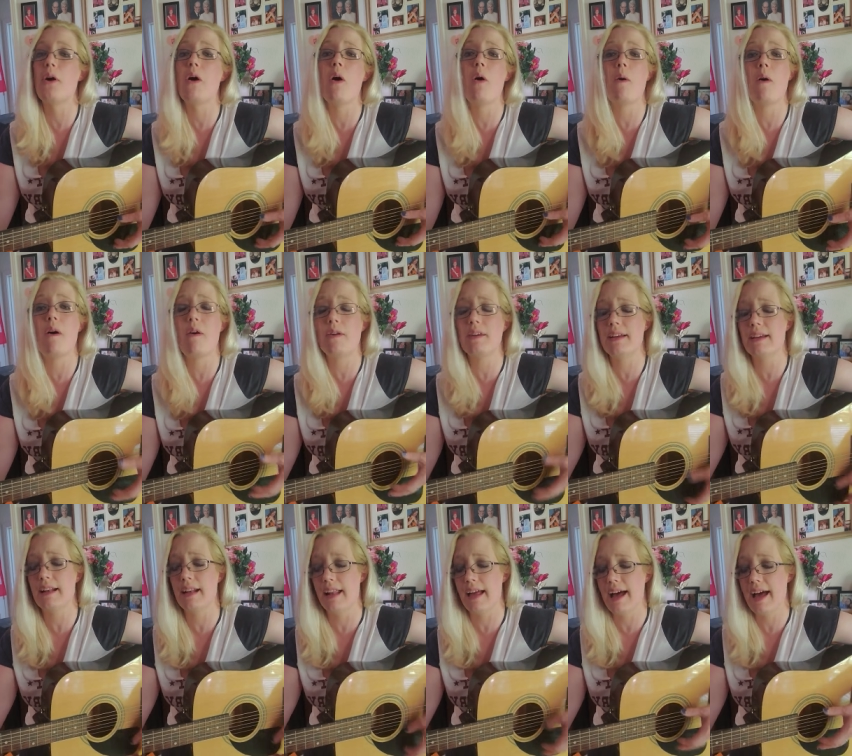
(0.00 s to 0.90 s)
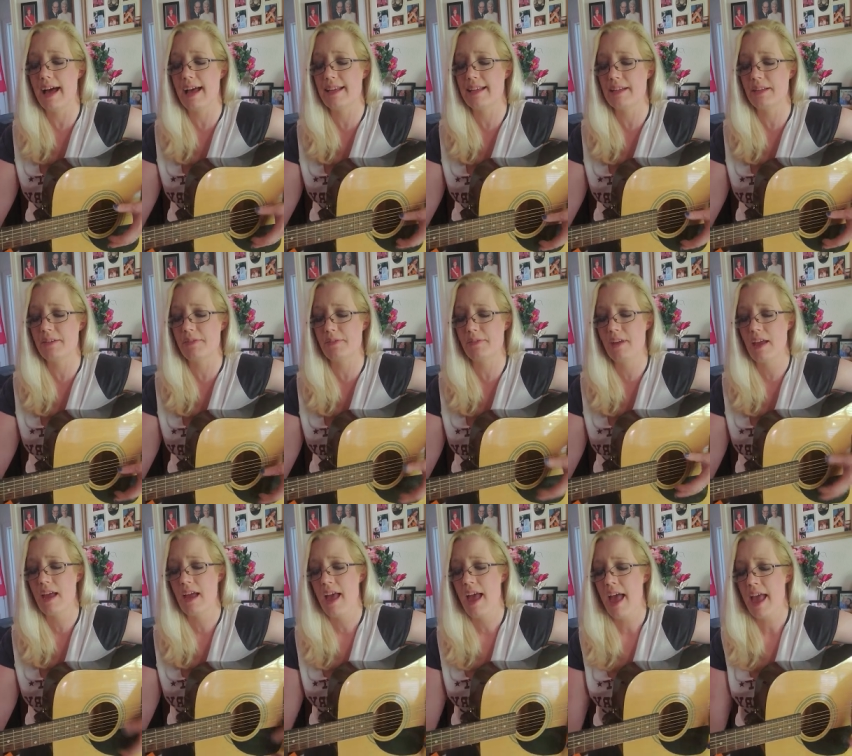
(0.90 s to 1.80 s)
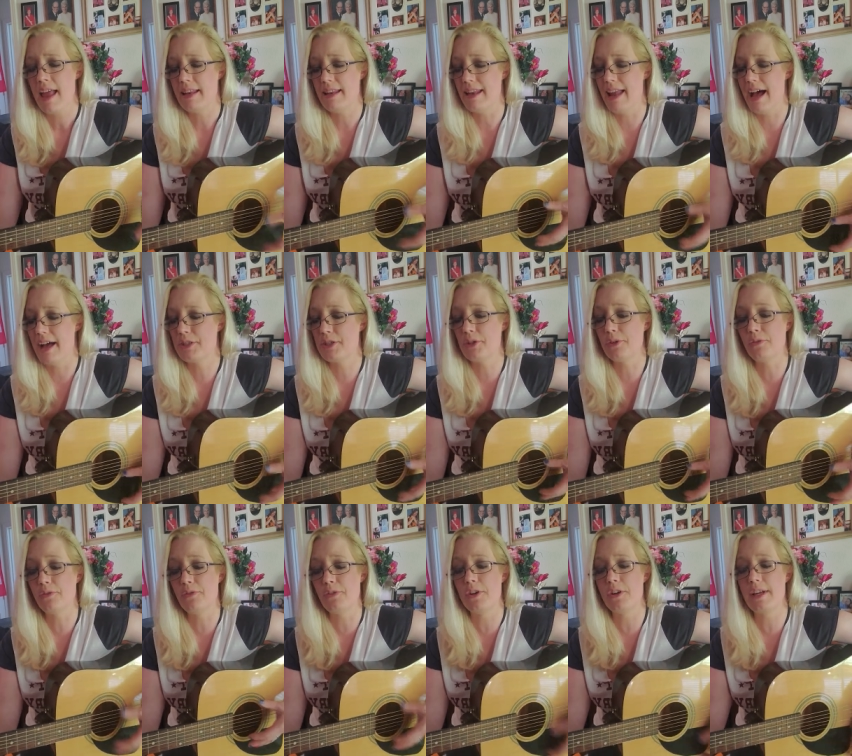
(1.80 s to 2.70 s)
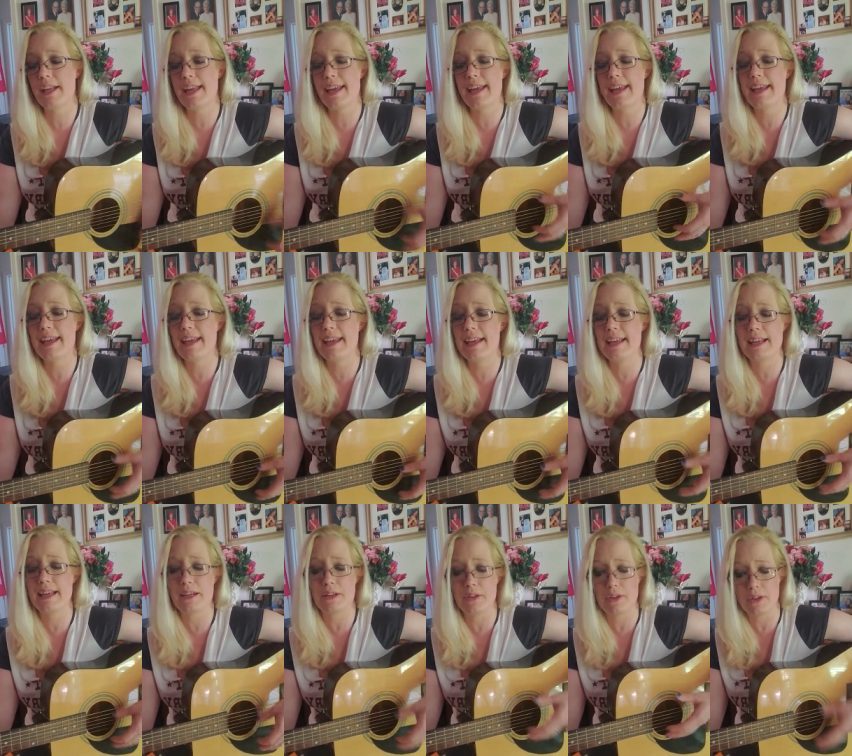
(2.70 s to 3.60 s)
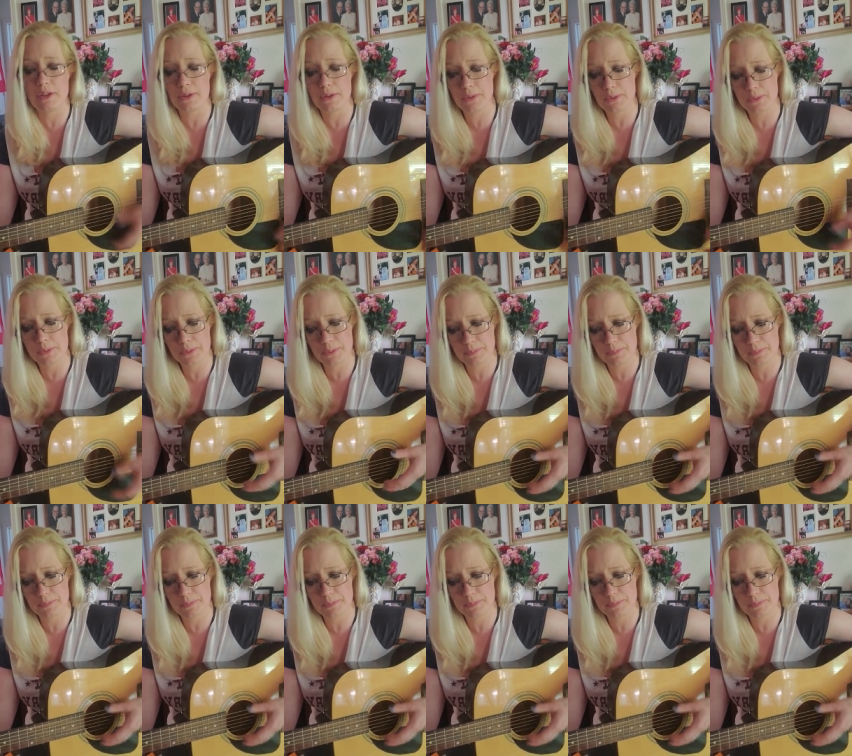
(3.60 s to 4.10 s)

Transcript: go on in life, not to forget you.